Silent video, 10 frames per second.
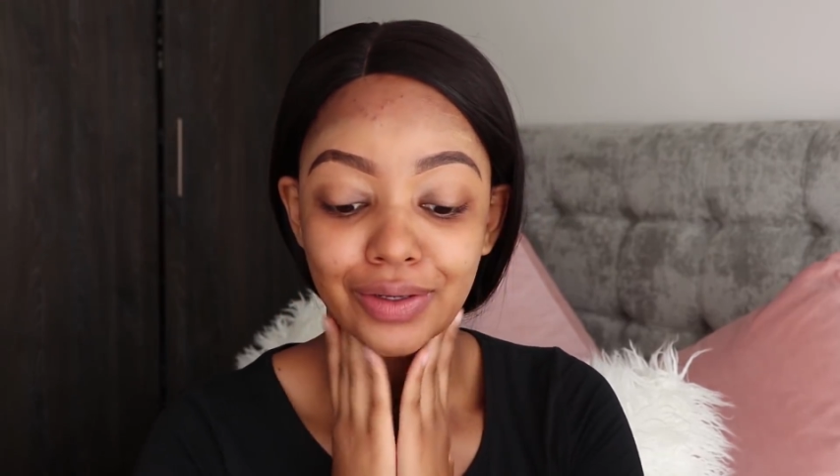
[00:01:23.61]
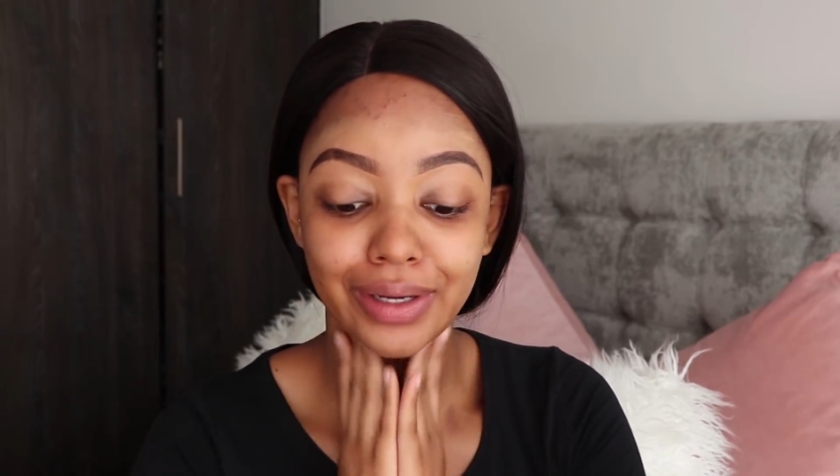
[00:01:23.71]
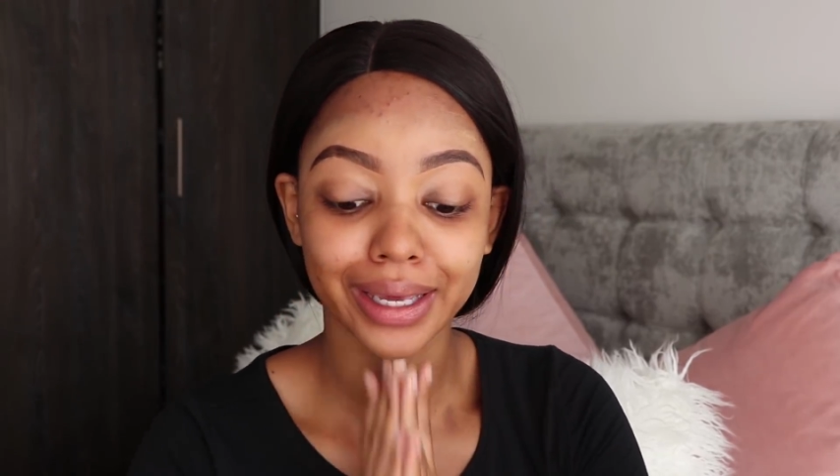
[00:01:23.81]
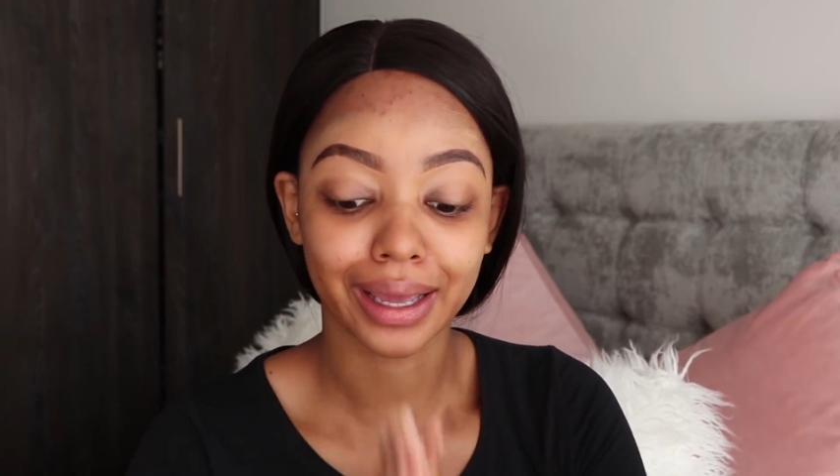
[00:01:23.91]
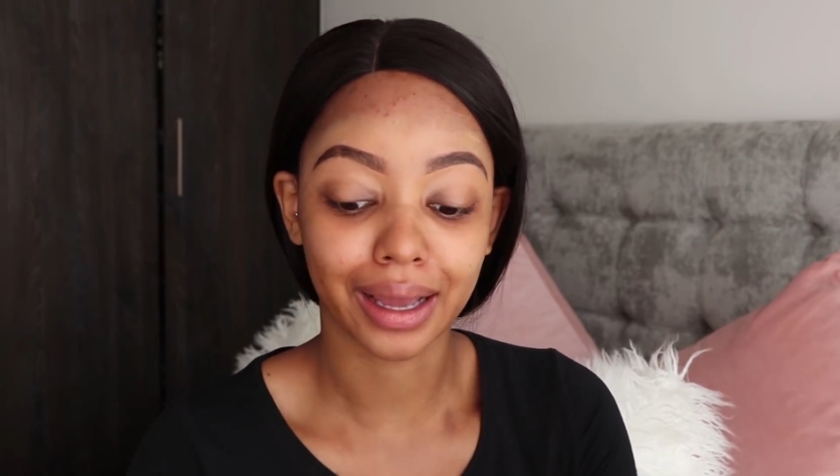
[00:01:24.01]

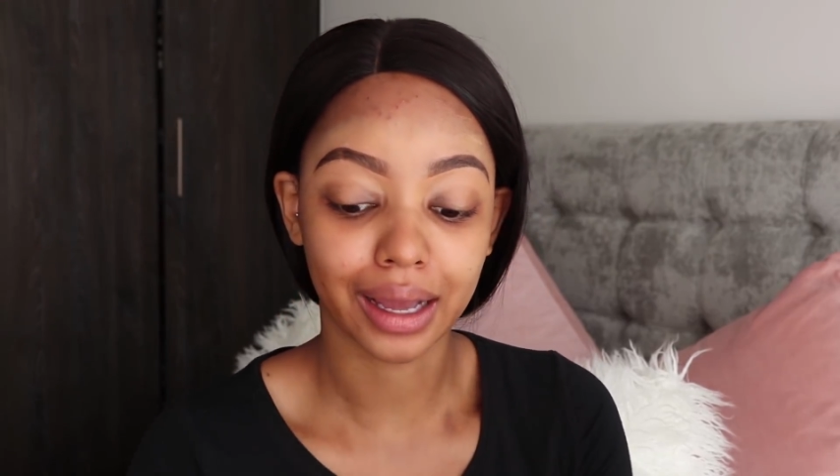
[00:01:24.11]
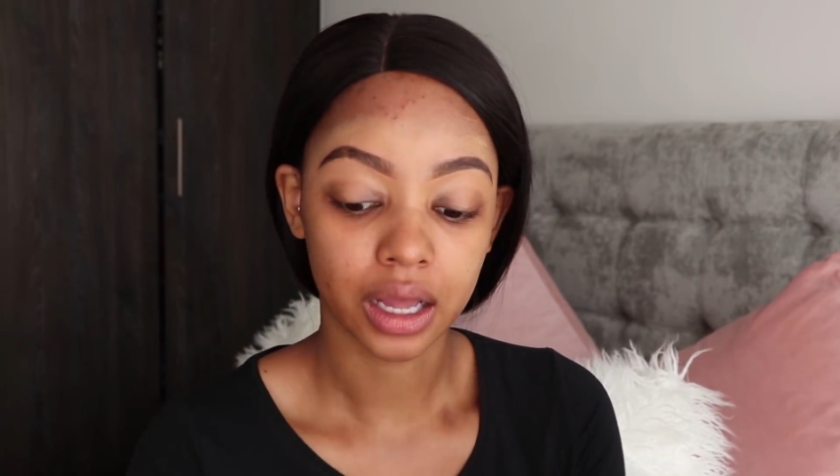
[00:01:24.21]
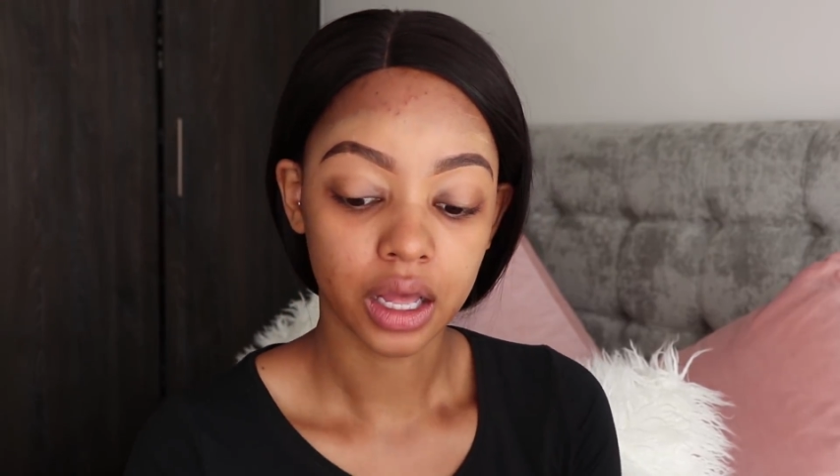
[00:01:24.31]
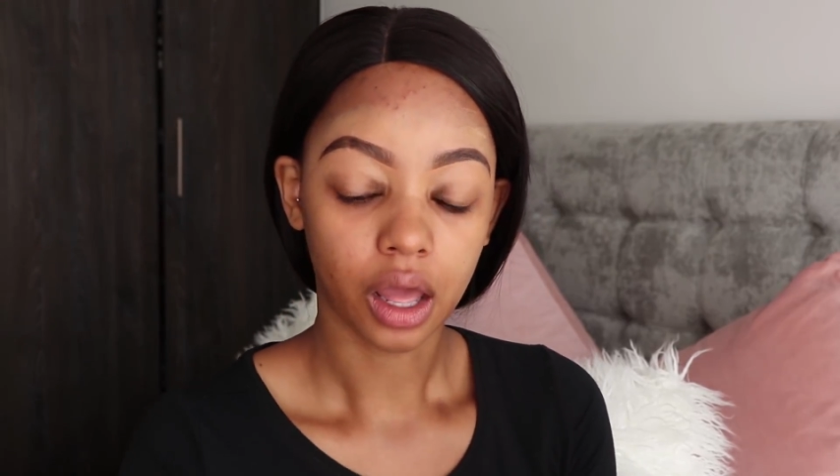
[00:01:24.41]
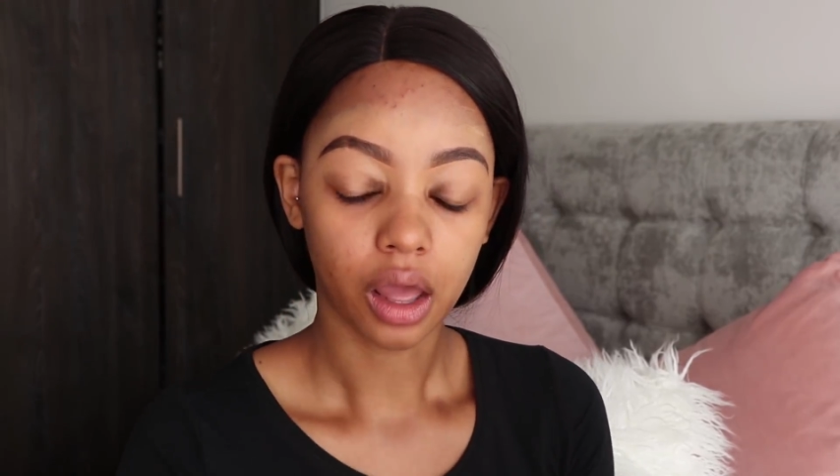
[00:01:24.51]
looking
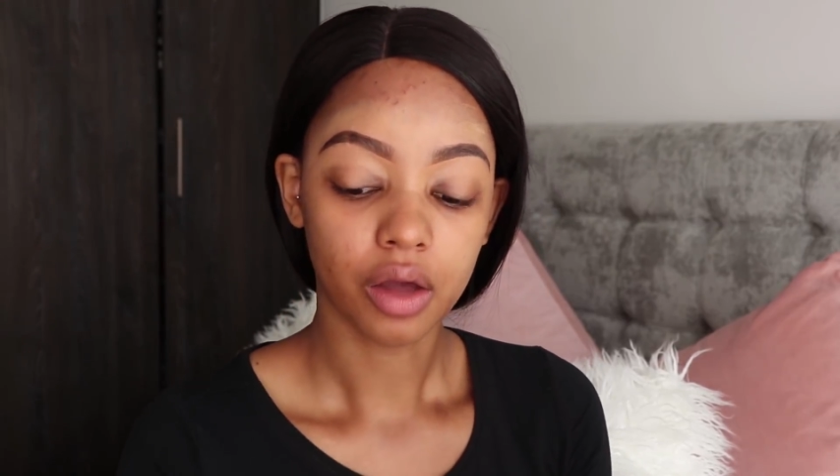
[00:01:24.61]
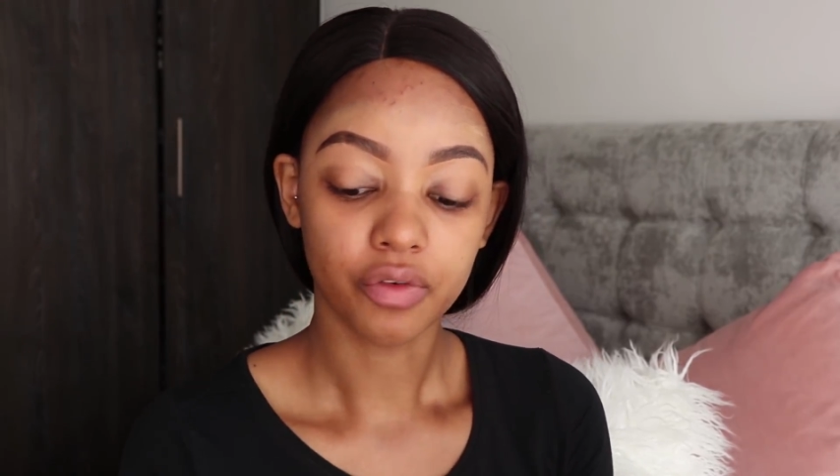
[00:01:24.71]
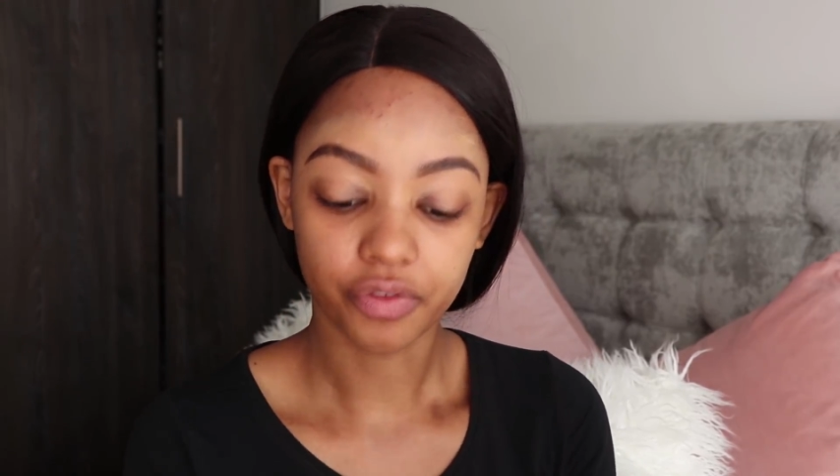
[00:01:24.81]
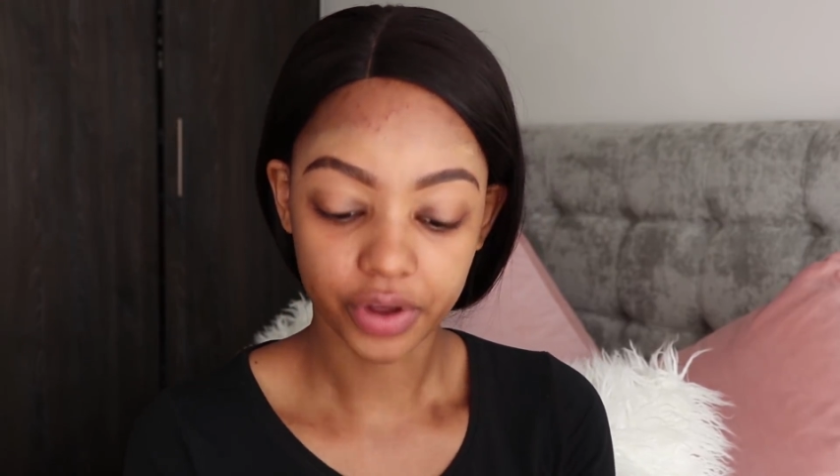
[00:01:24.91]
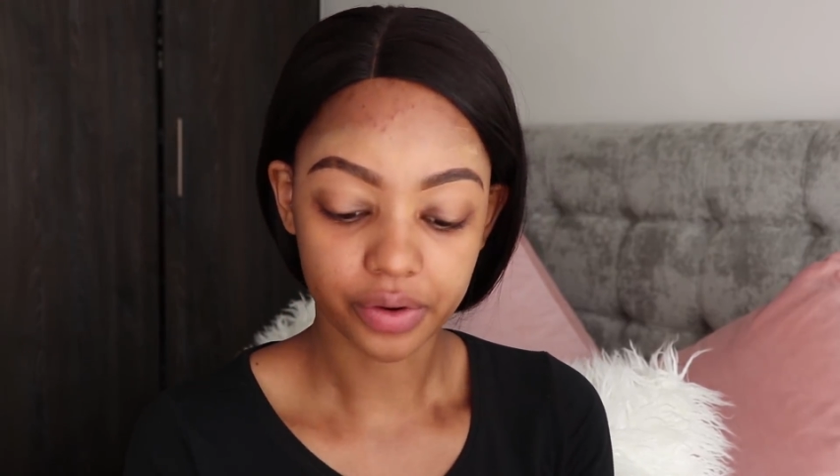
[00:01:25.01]

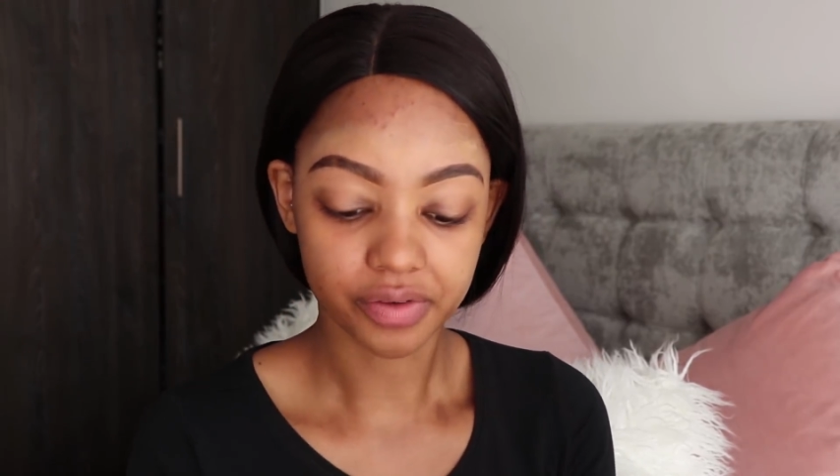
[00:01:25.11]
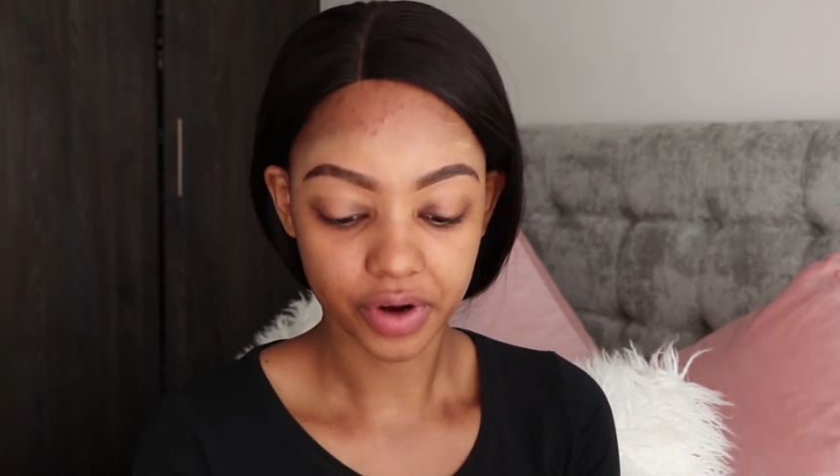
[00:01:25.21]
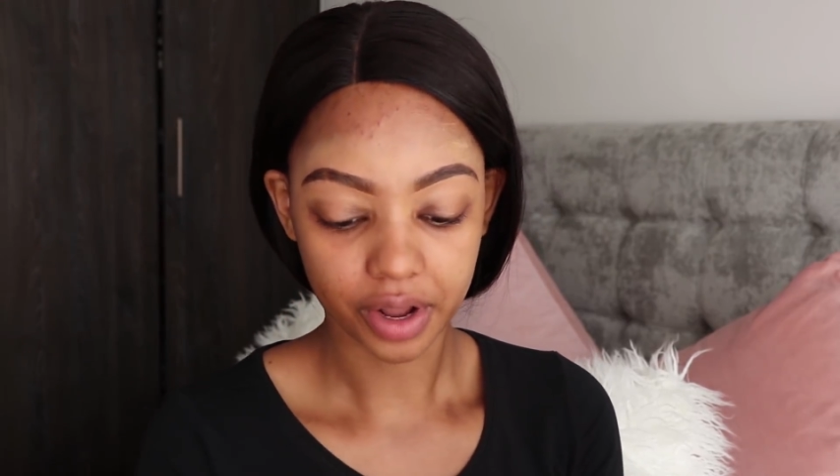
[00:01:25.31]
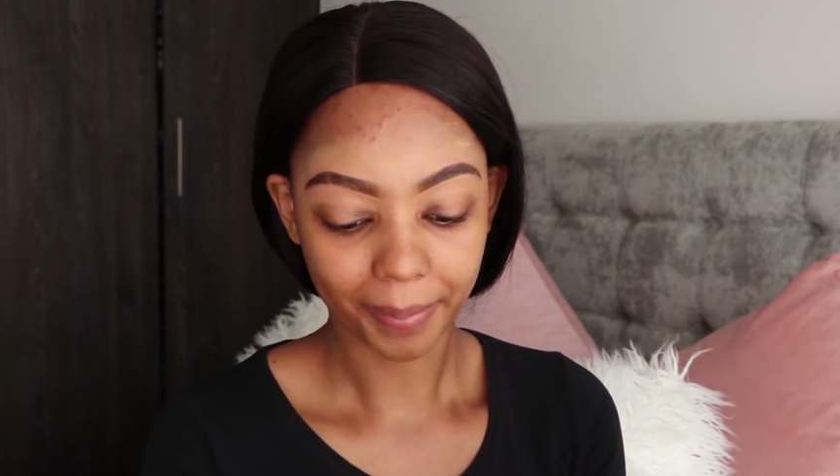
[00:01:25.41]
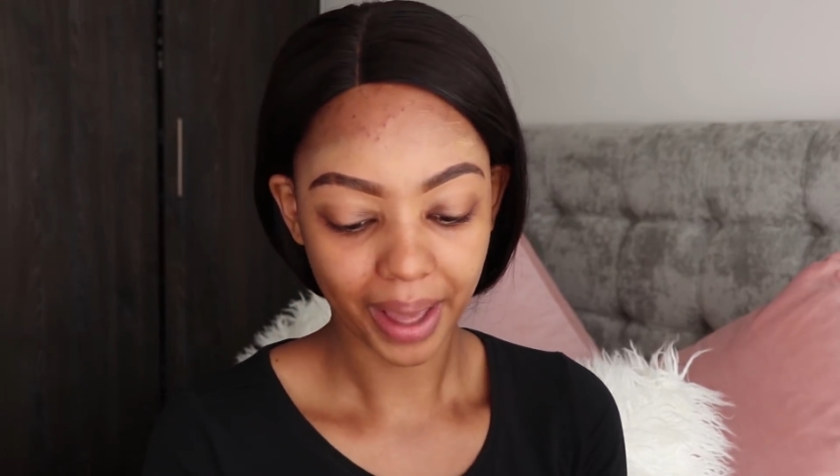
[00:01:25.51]
very
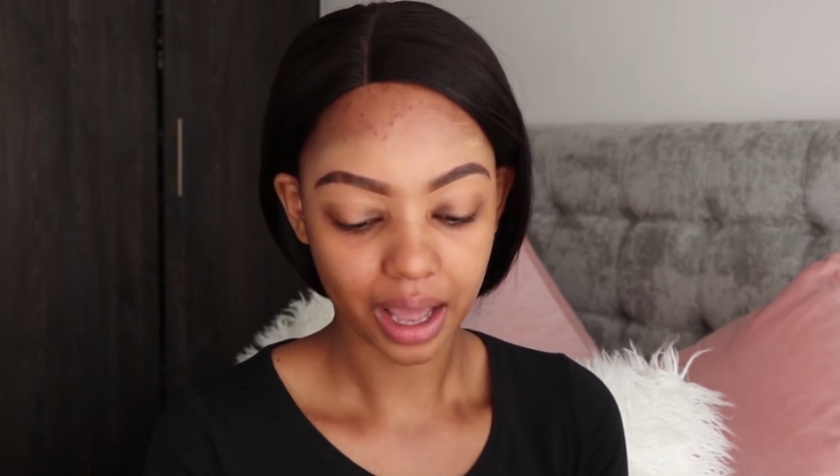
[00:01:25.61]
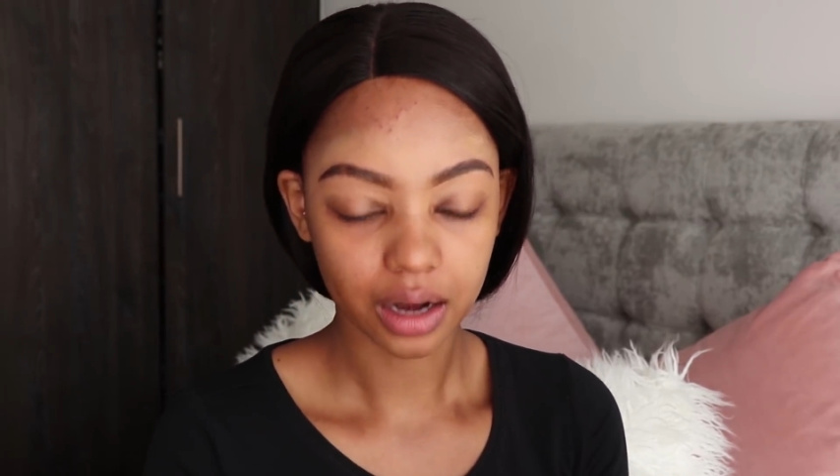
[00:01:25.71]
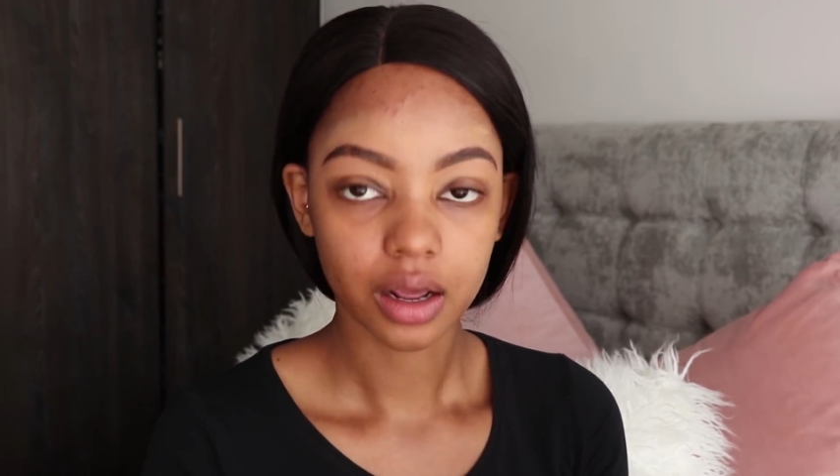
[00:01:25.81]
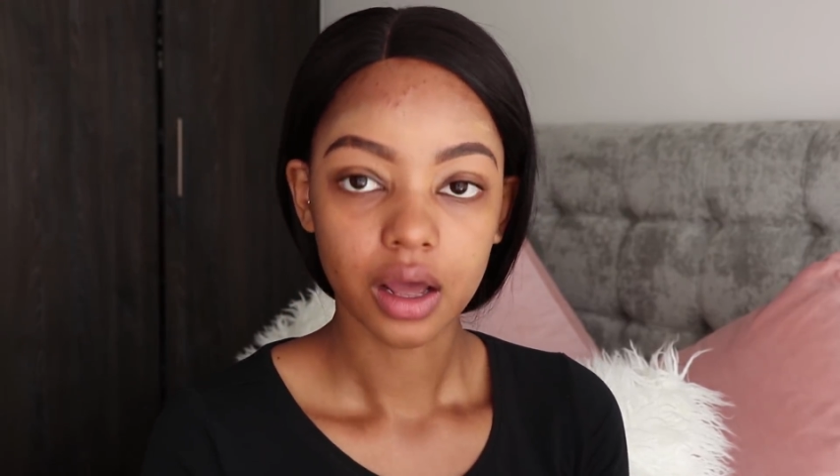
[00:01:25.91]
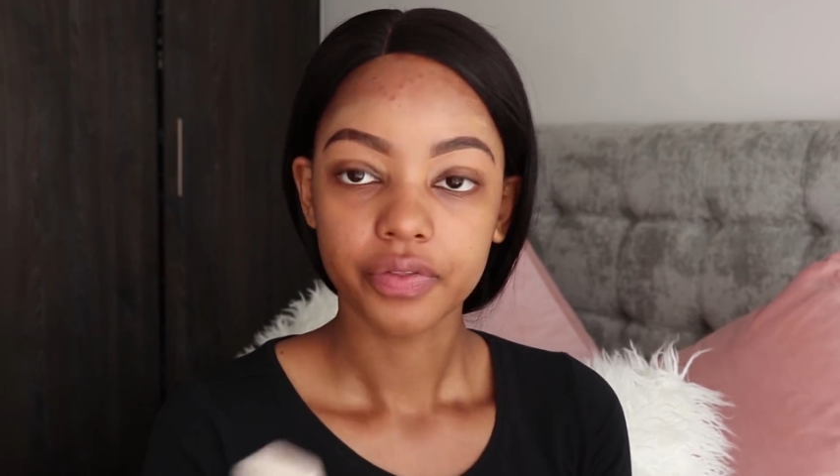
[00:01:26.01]
bad.